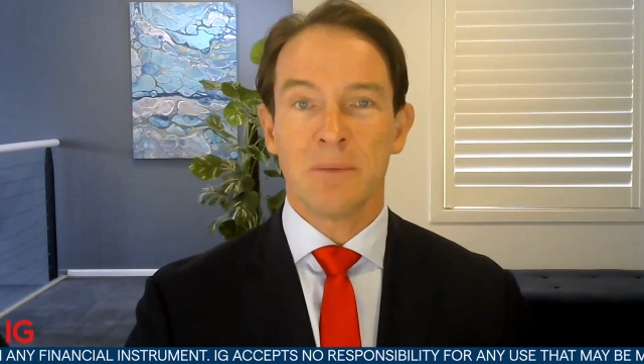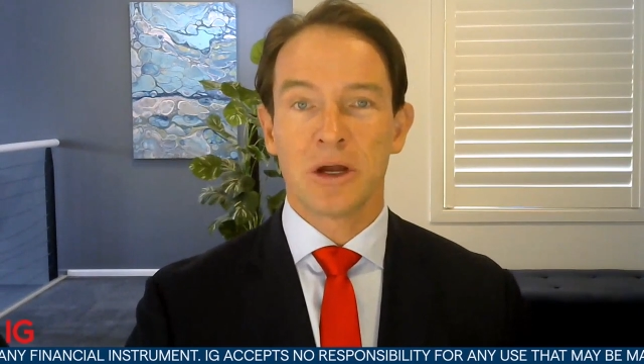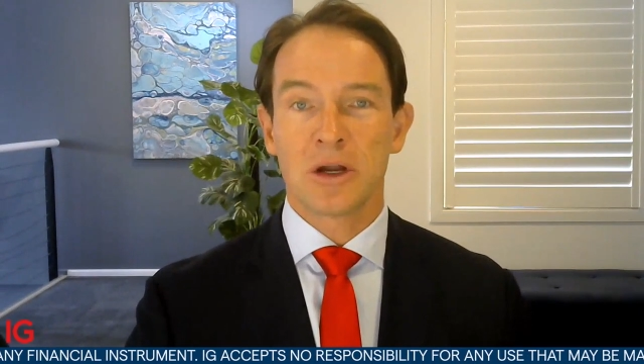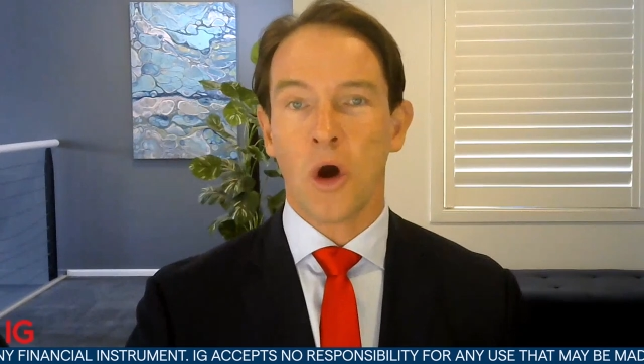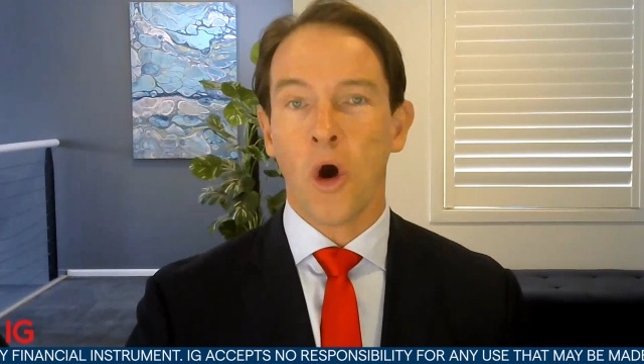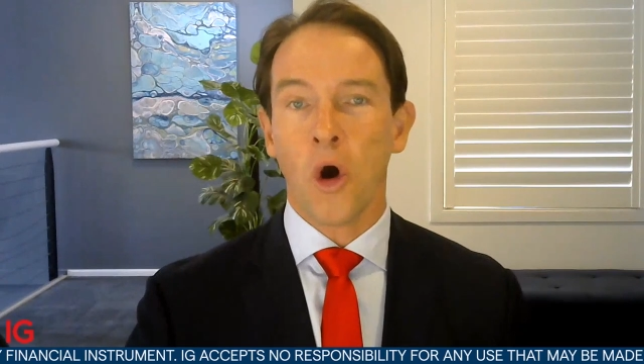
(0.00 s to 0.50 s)
It
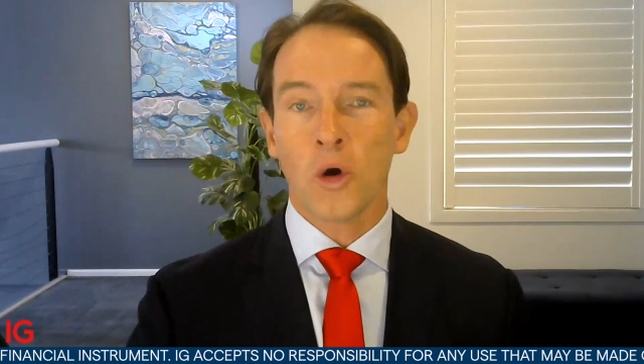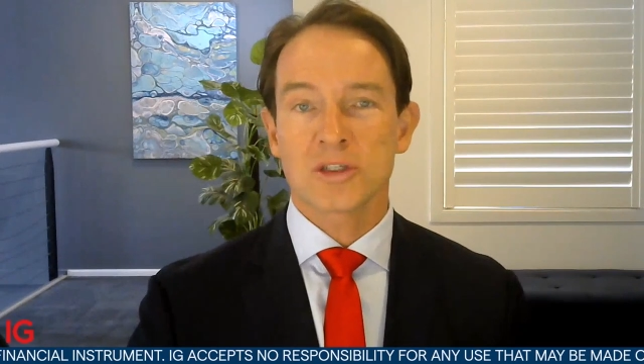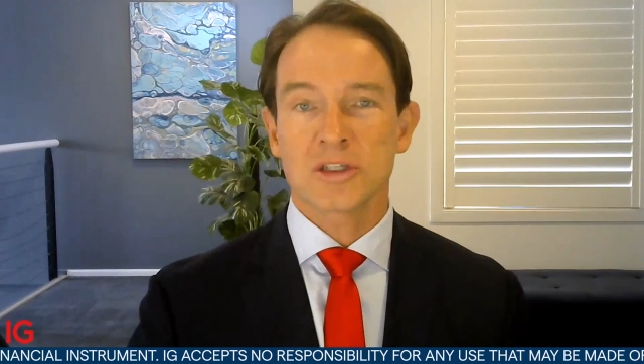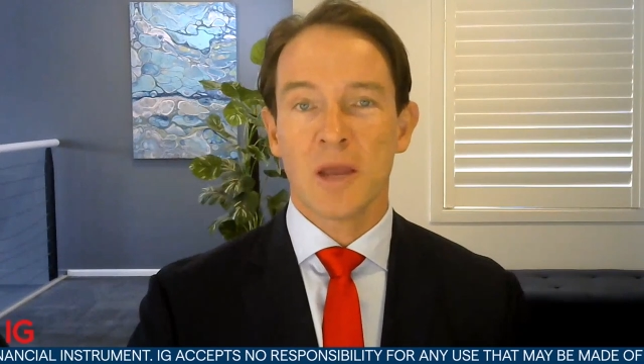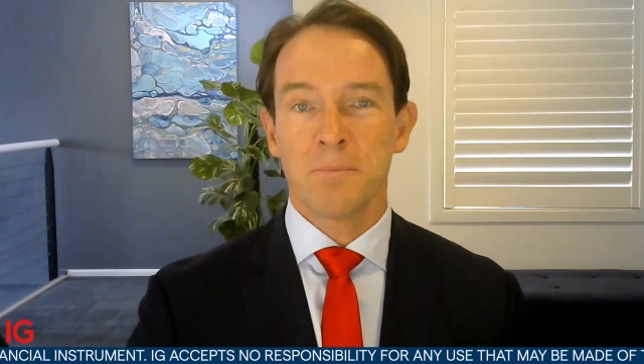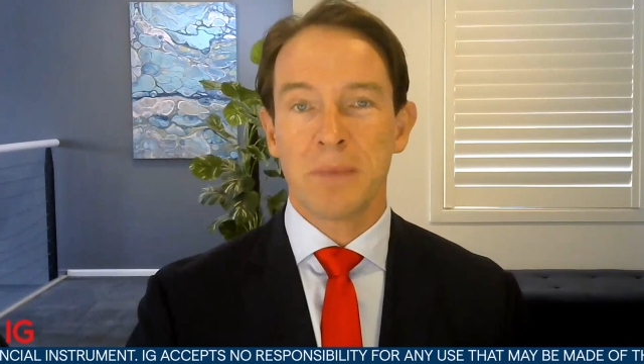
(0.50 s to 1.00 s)
would
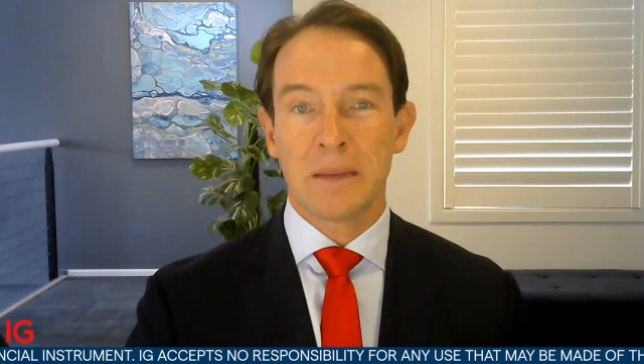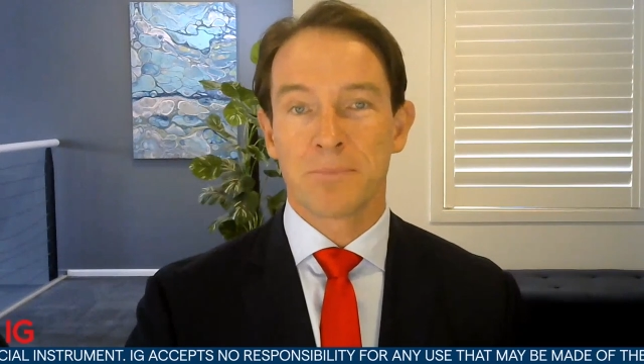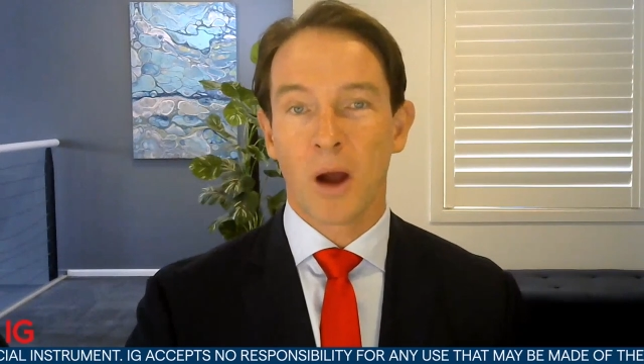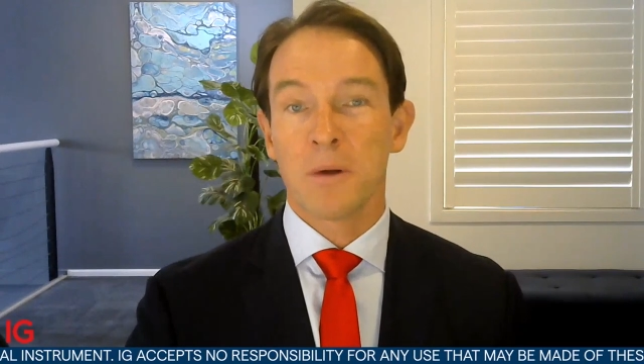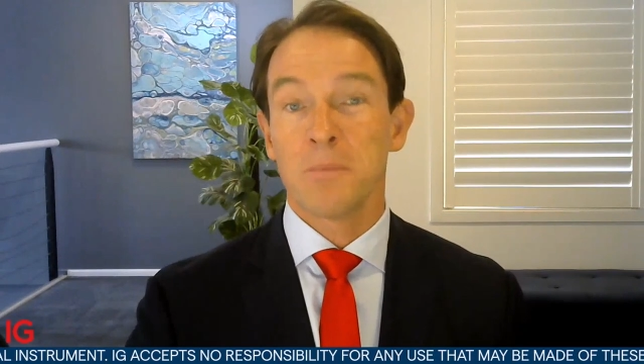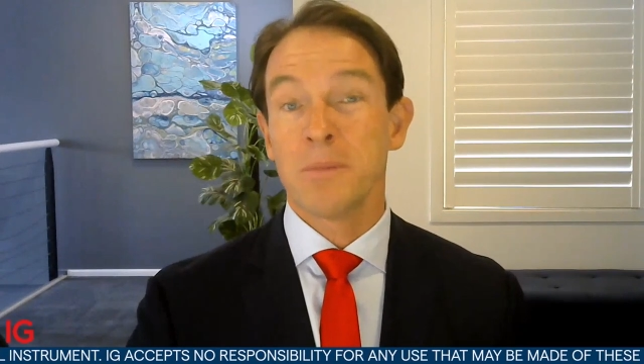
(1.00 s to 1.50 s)
also be
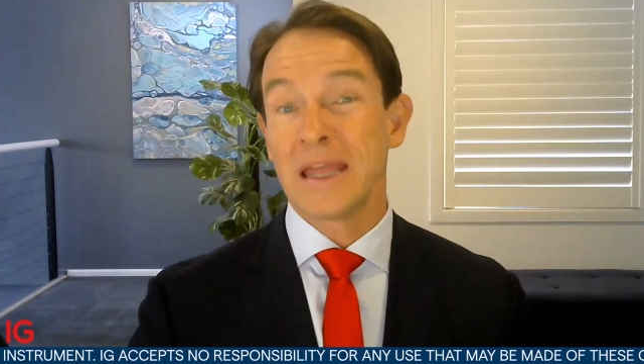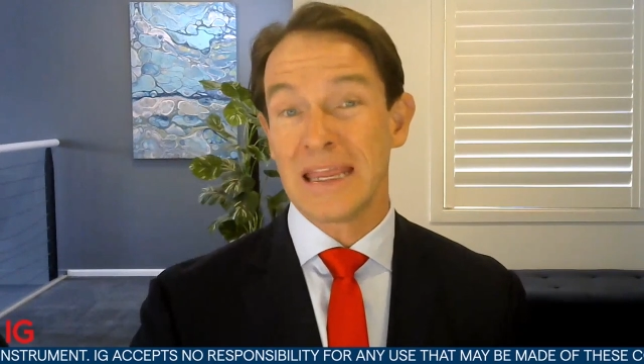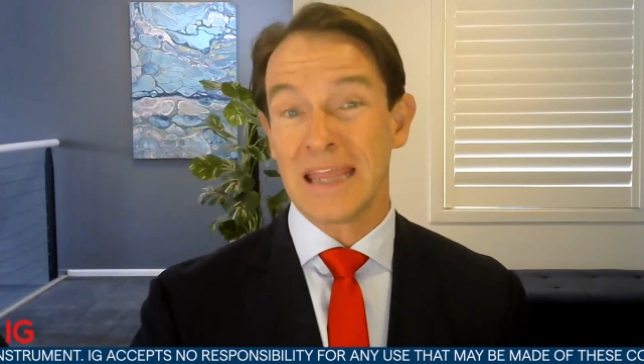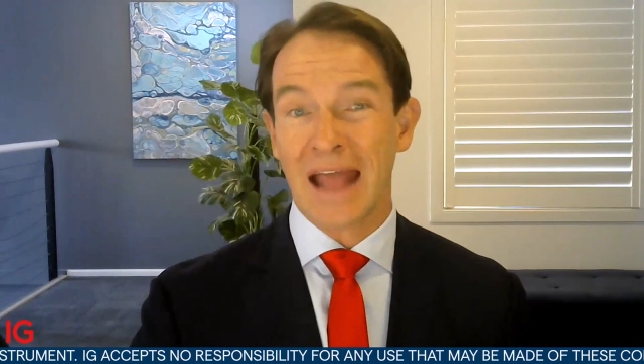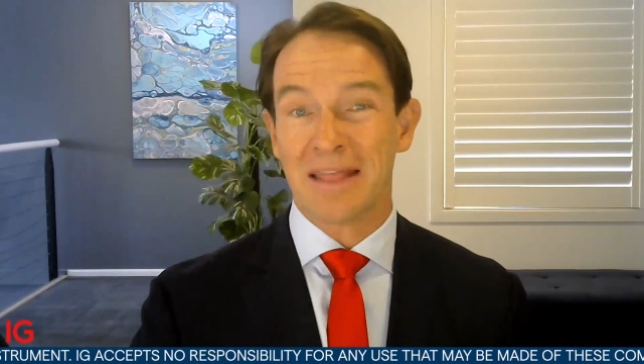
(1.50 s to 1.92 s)
probably